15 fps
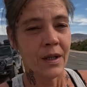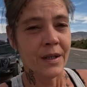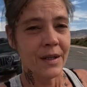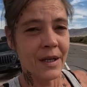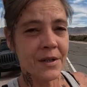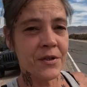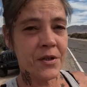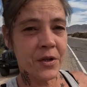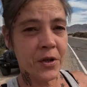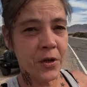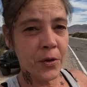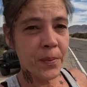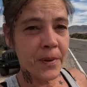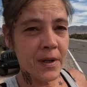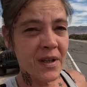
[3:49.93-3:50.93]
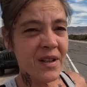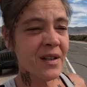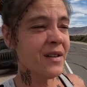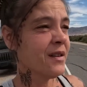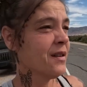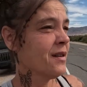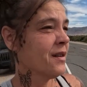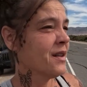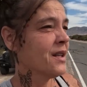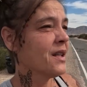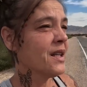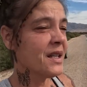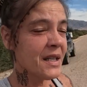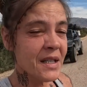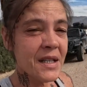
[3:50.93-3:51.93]
Now, Tecopa,
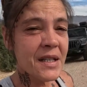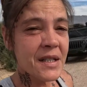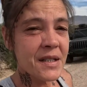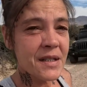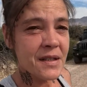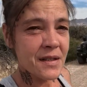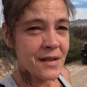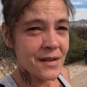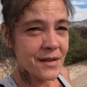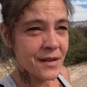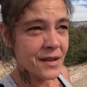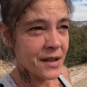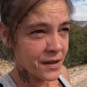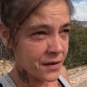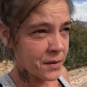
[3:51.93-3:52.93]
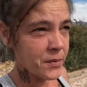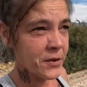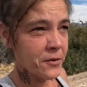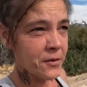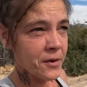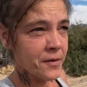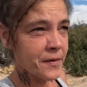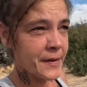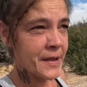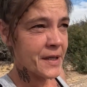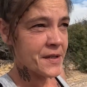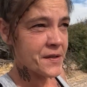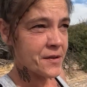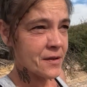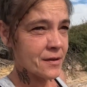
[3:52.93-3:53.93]
it is in the middle of a
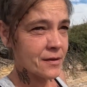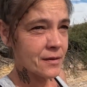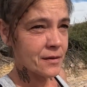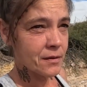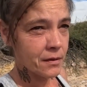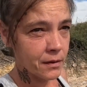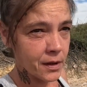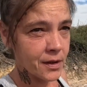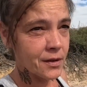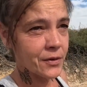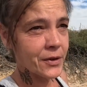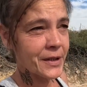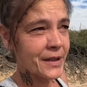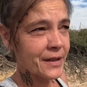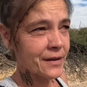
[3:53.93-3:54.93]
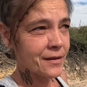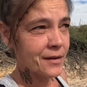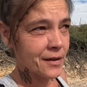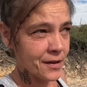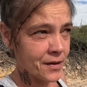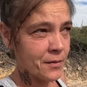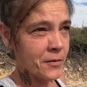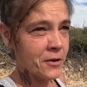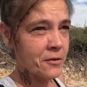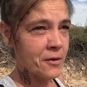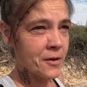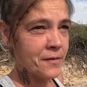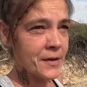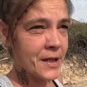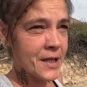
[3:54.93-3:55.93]
desert, literally in the middle
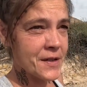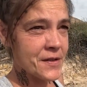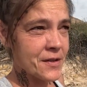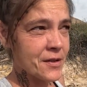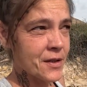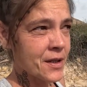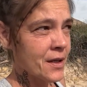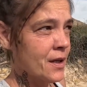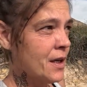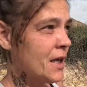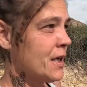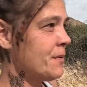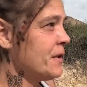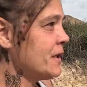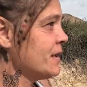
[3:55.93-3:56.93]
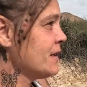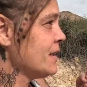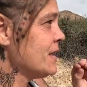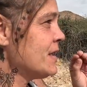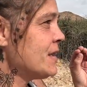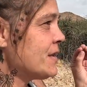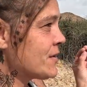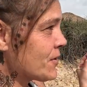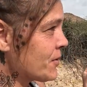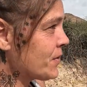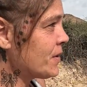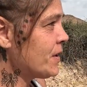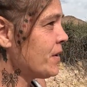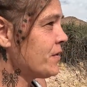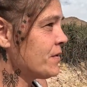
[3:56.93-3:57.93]
of a desert. I mean, it is on
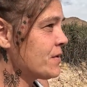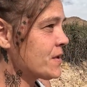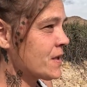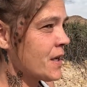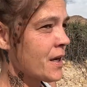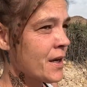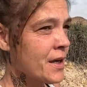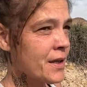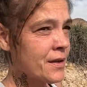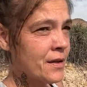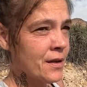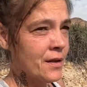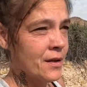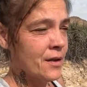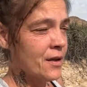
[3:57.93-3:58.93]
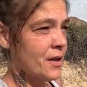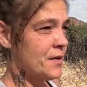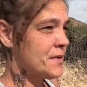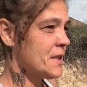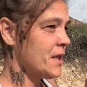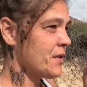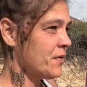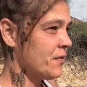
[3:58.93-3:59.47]
the other side of Death